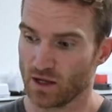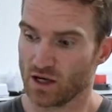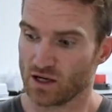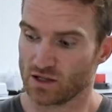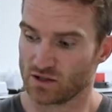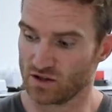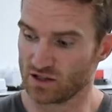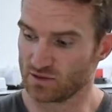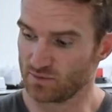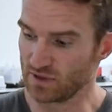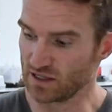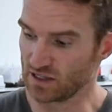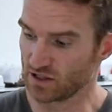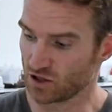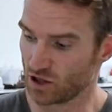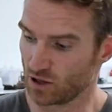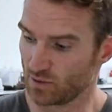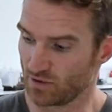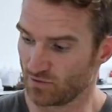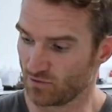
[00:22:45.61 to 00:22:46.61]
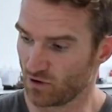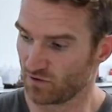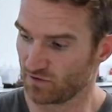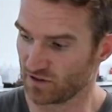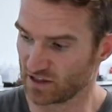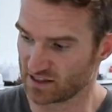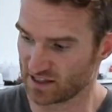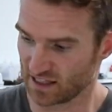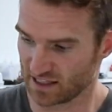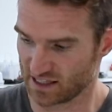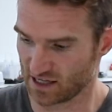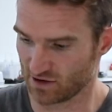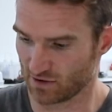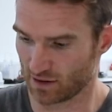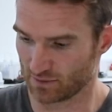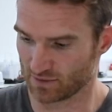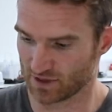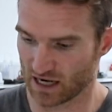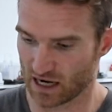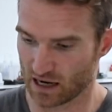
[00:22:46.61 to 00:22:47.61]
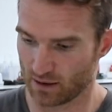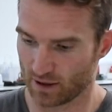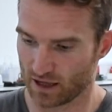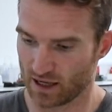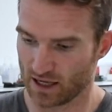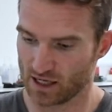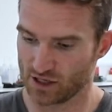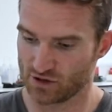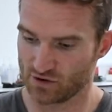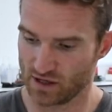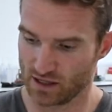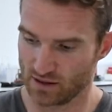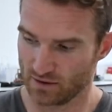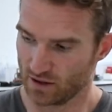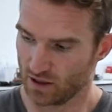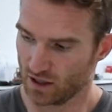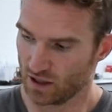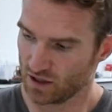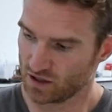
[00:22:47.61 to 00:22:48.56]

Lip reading: So this meal is going to be roughly 60 grams carbohydrate,